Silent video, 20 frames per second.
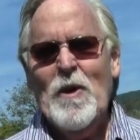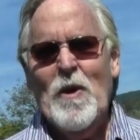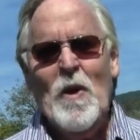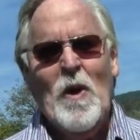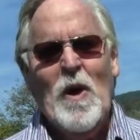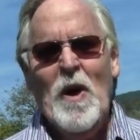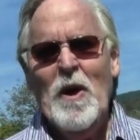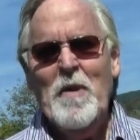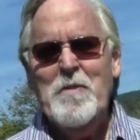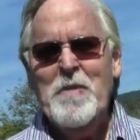
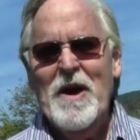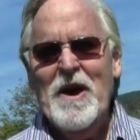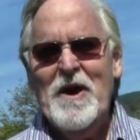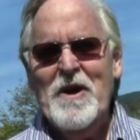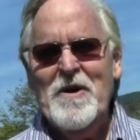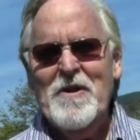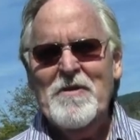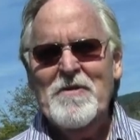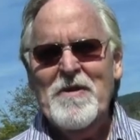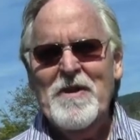all
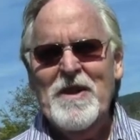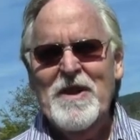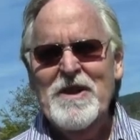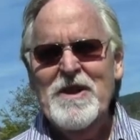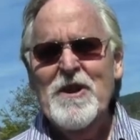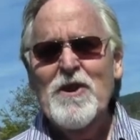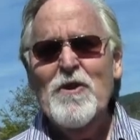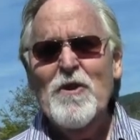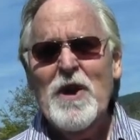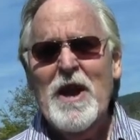powerful,
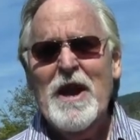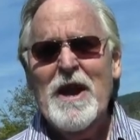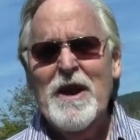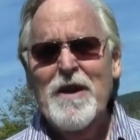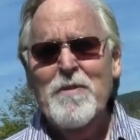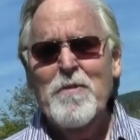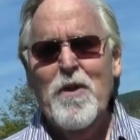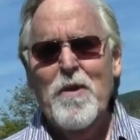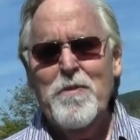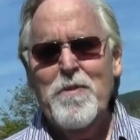and you don't get
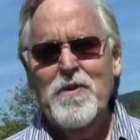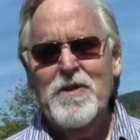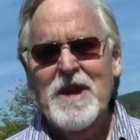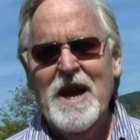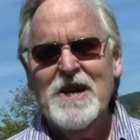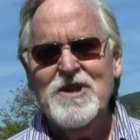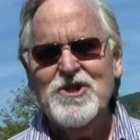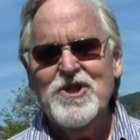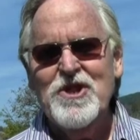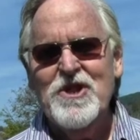any more
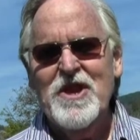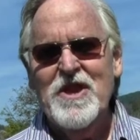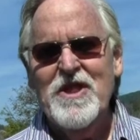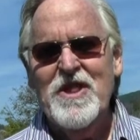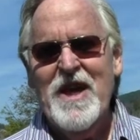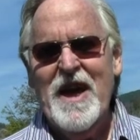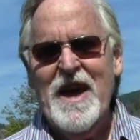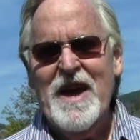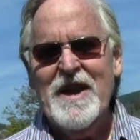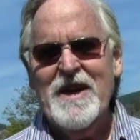protection
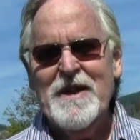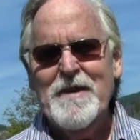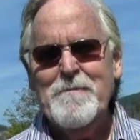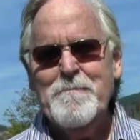than that.